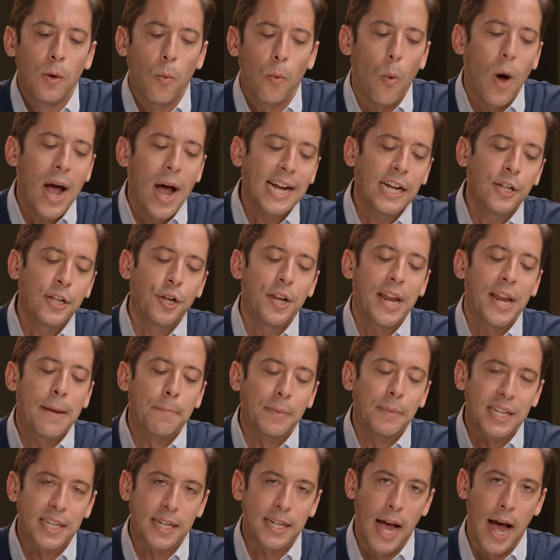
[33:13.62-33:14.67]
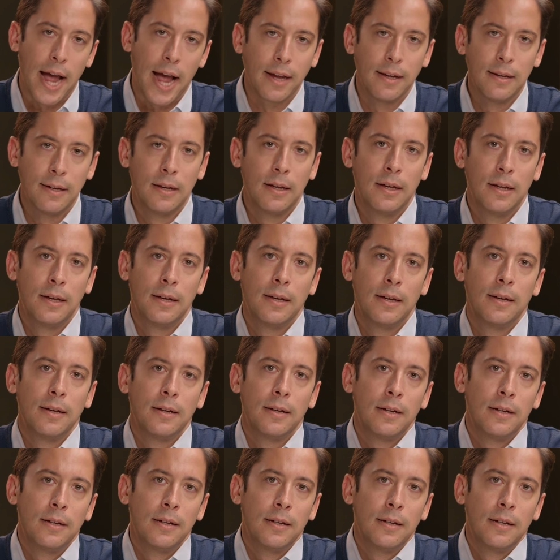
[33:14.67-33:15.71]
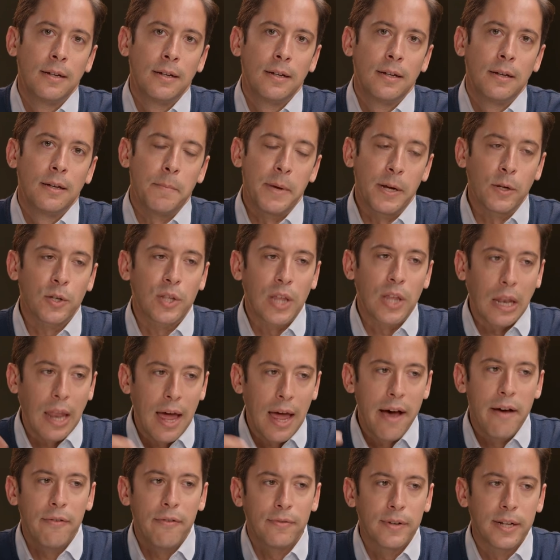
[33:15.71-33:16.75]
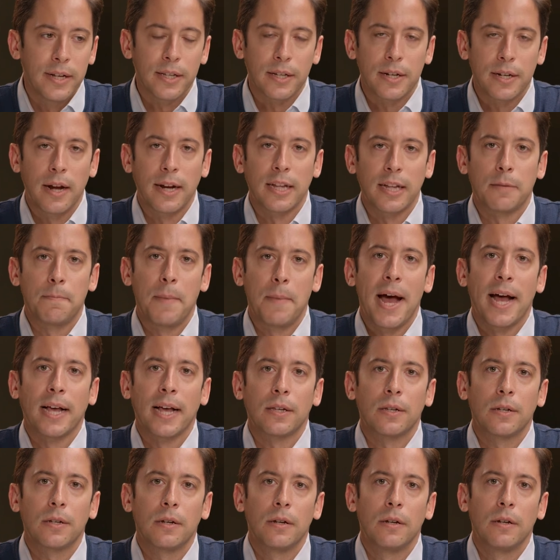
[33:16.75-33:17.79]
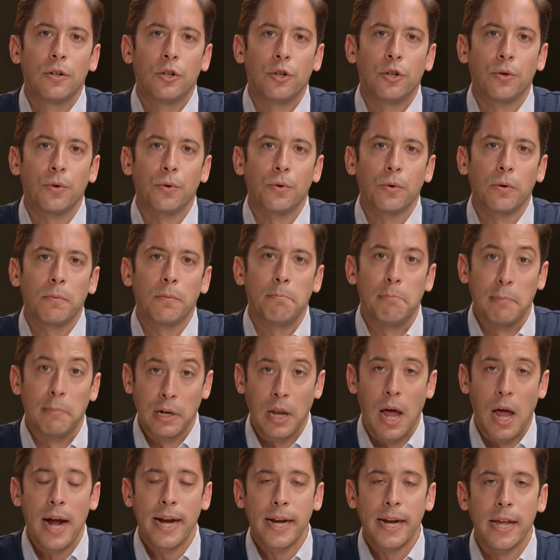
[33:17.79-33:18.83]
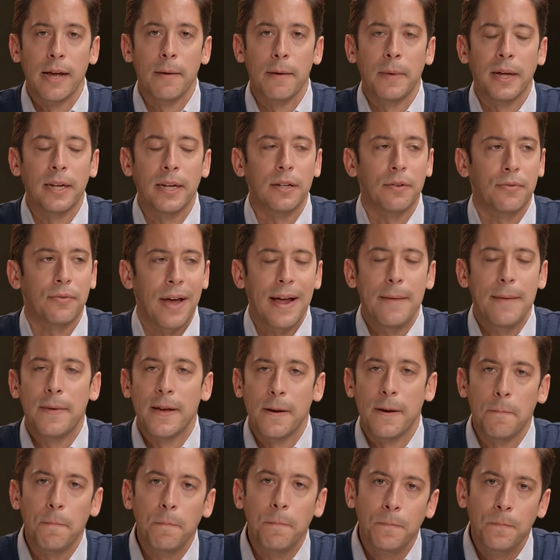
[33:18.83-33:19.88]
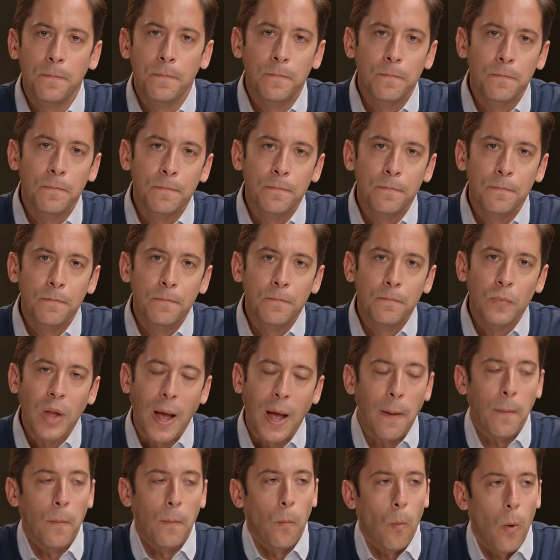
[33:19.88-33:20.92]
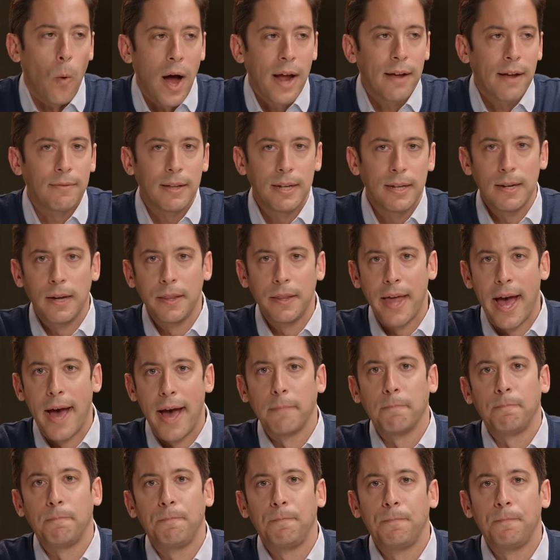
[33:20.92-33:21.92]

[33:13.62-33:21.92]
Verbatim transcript: Why can you name this guy? Because the left has done its best to malign him and defame him. And why have they done that?